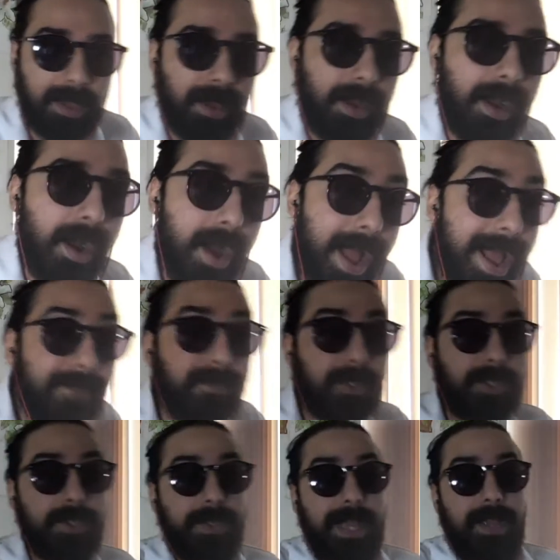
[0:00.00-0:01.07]
Uh, after
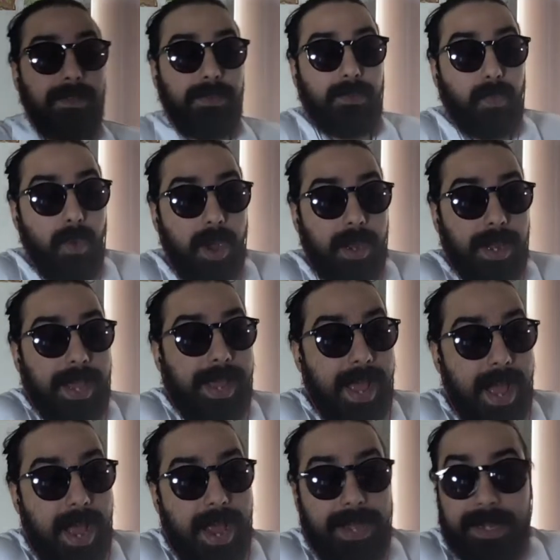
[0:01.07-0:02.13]
2001, I
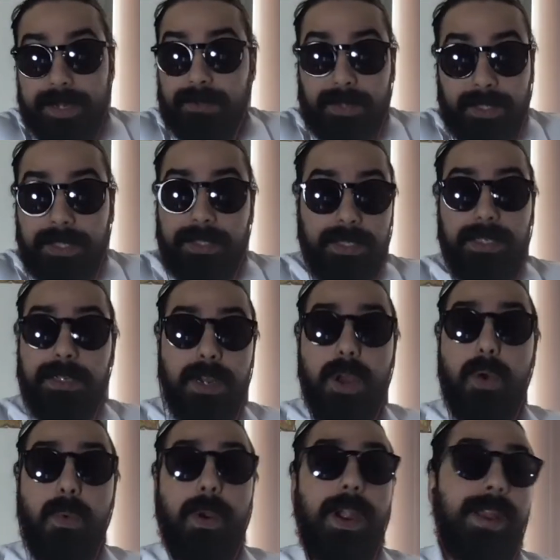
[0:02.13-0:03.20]
kind of really didn't know
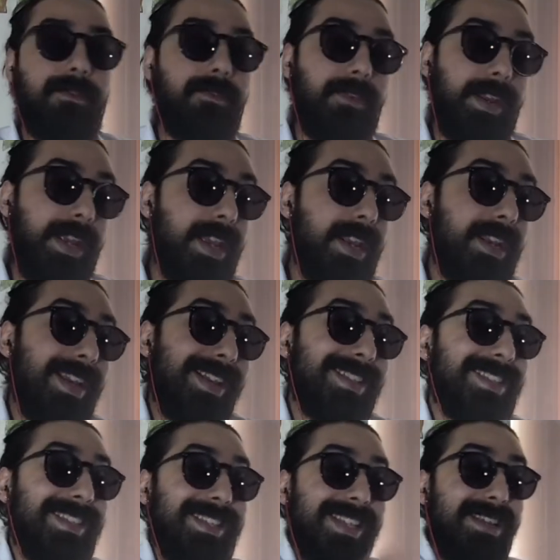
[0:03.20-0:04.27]
where I fit in. It
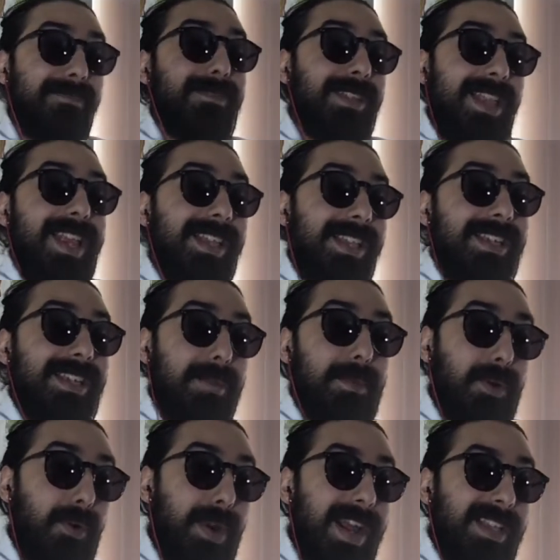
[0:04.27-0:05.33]
seemed like the
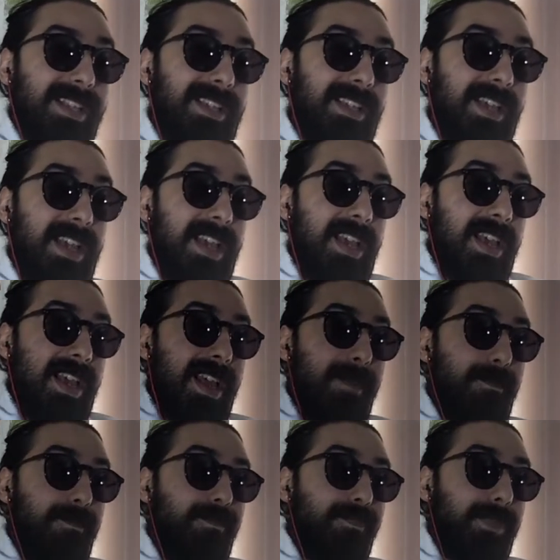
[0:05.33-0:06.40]
Democrats
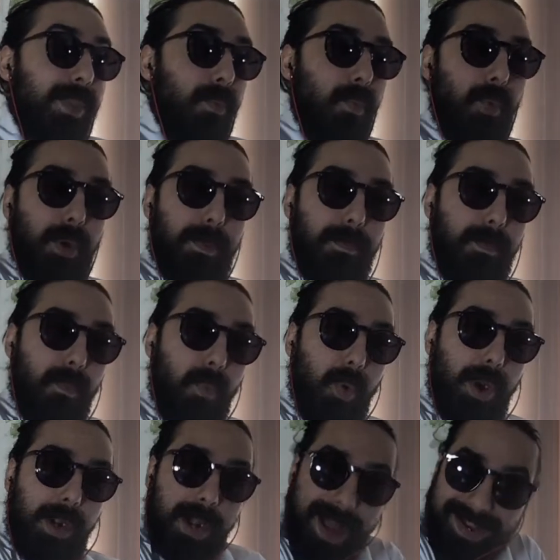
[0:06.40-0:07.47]
were were
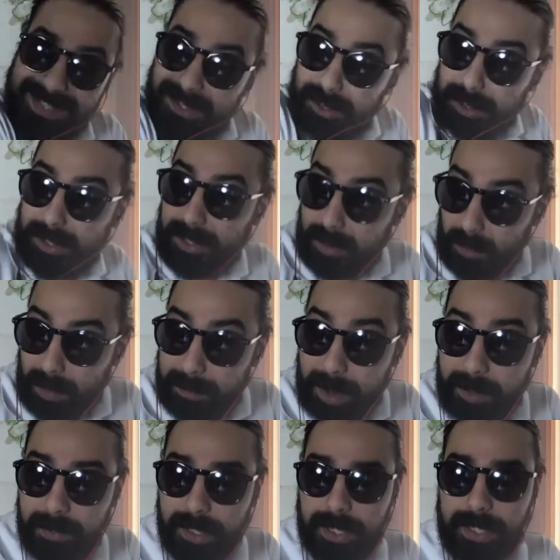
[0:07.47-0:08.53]
nicer than the
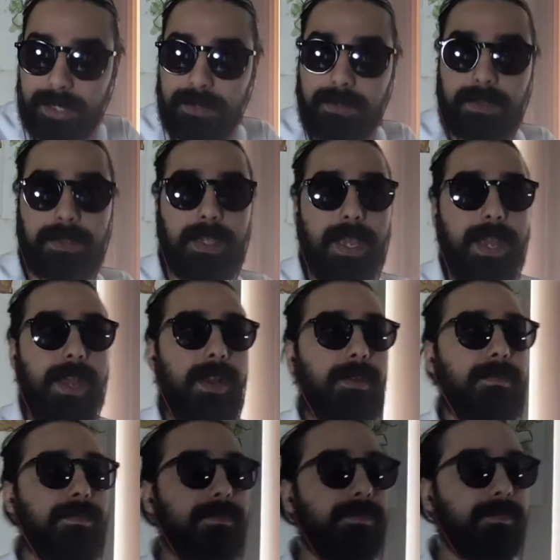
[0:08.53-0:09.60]
Republicans.
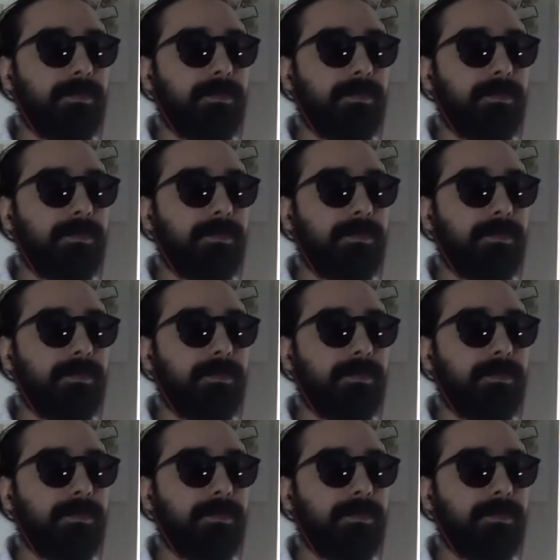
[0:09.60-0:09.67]
Um,